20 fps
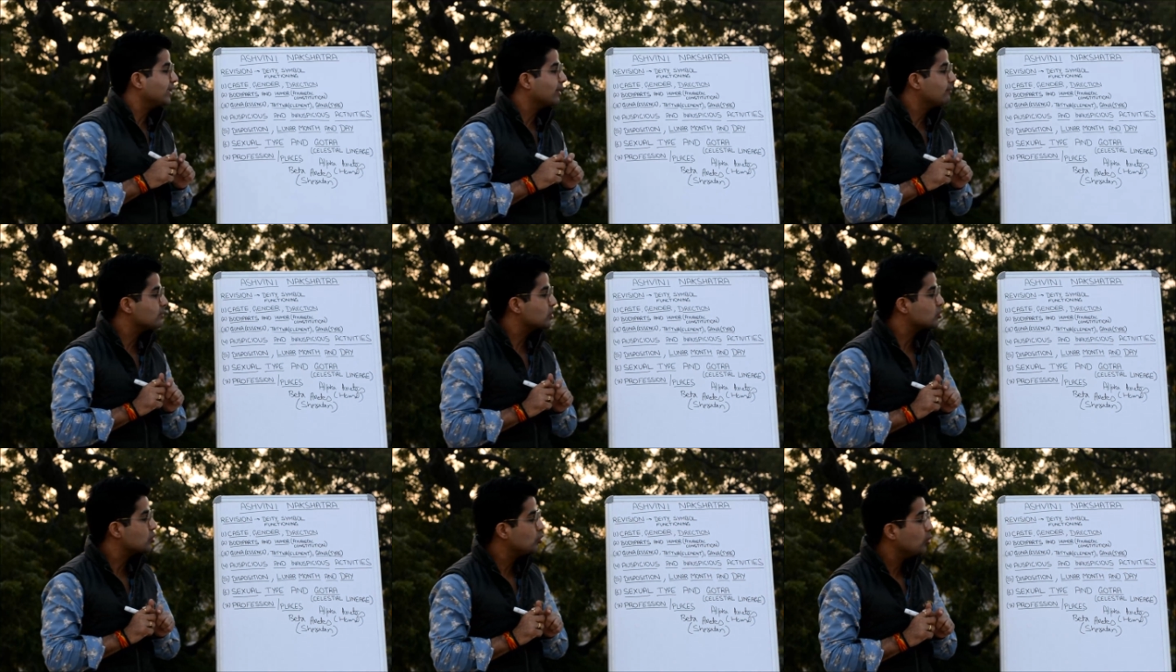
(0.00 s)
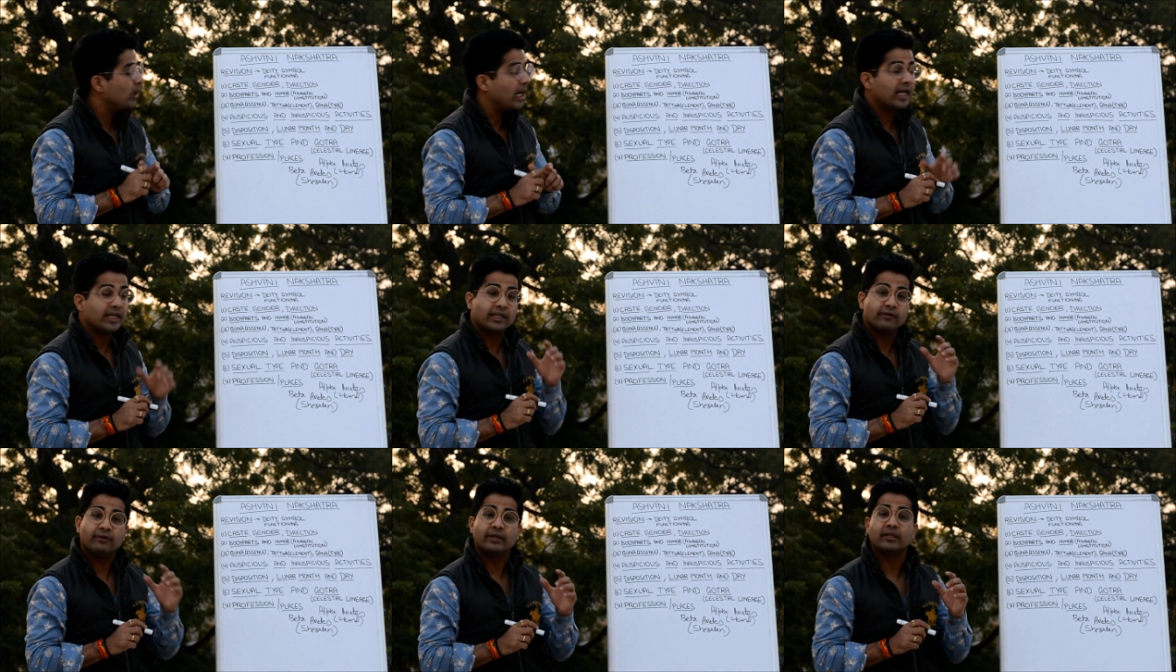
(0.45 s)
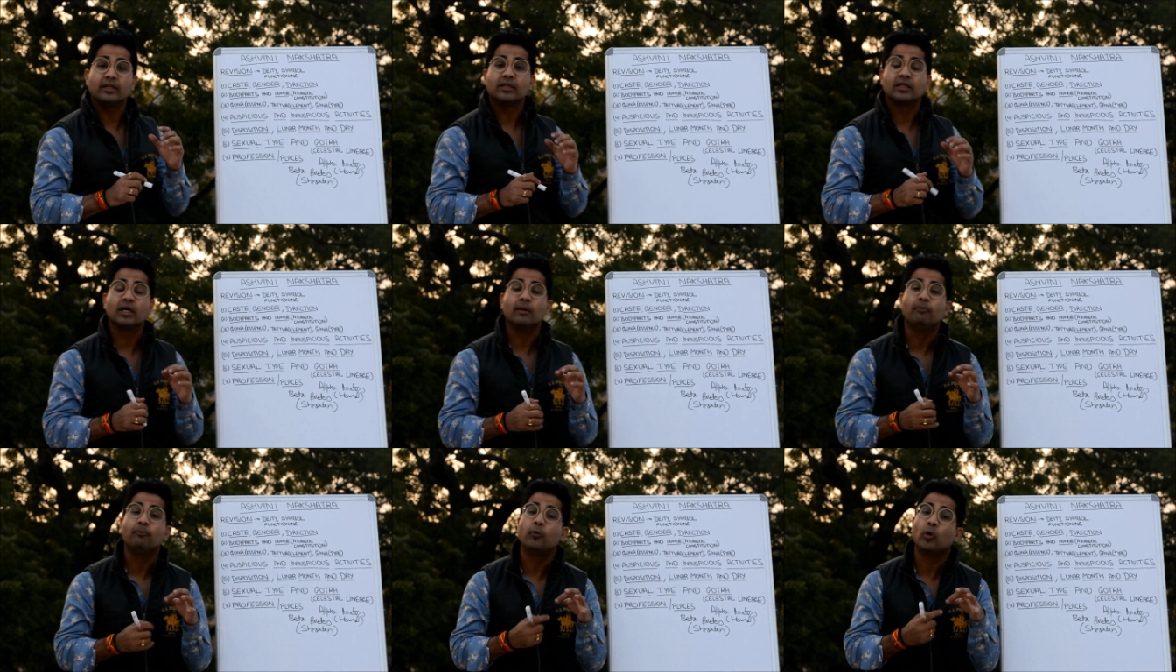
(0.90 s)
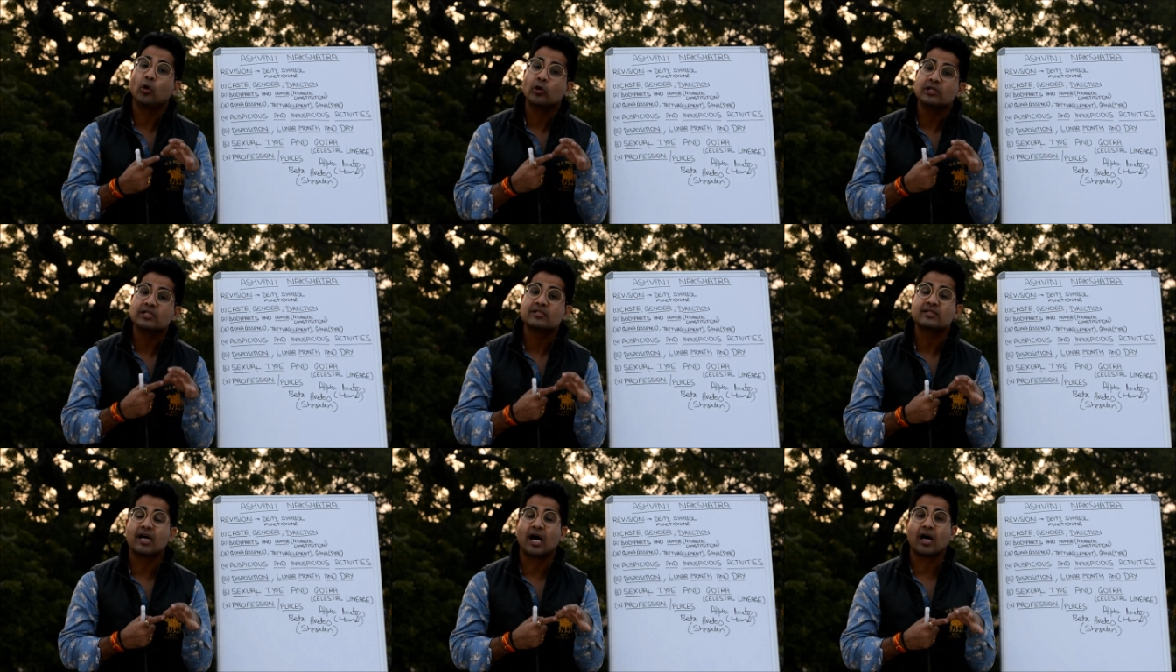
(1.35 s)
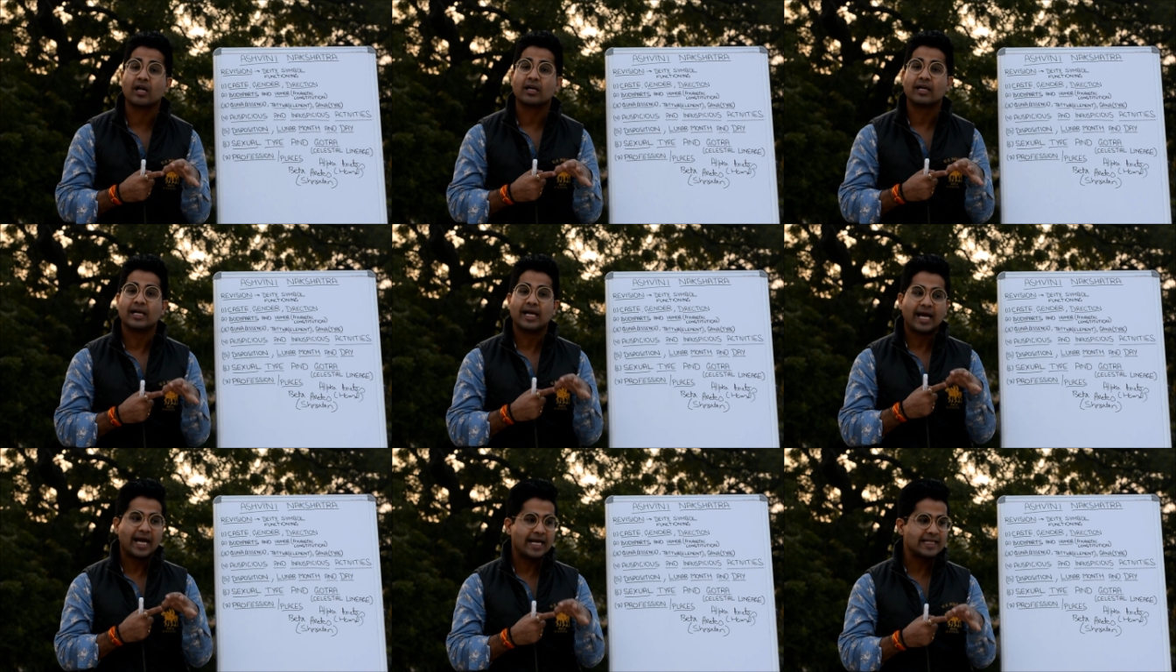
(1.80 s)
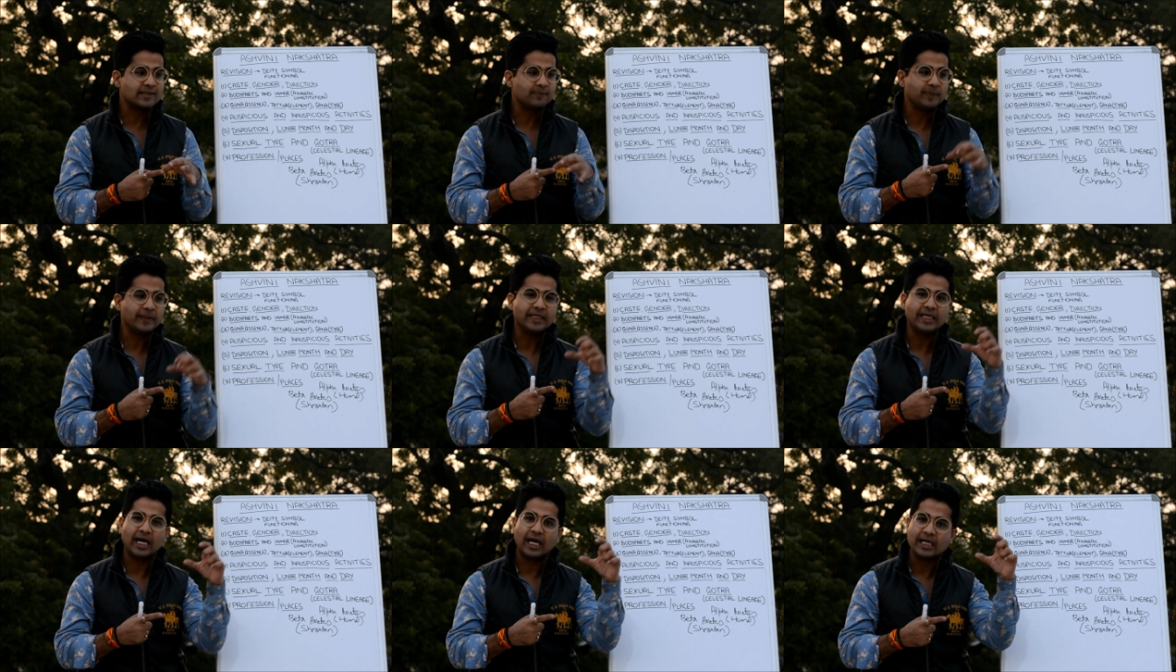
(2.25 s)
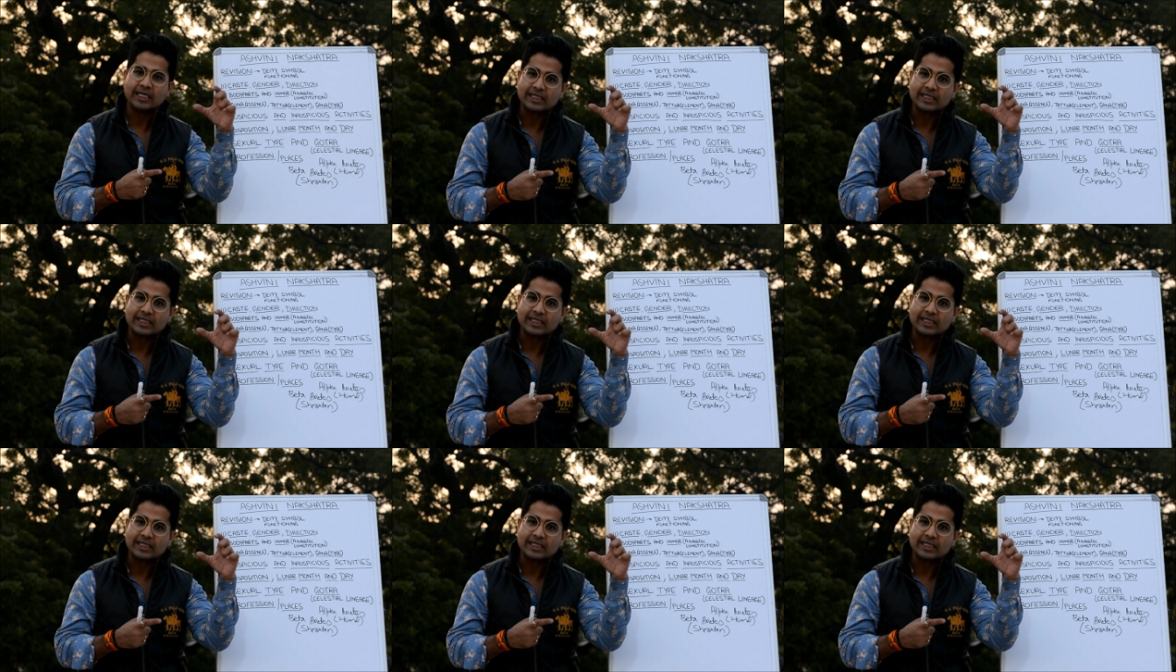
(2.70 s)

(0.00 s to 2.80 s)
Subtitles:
comes to, and even the pole star has been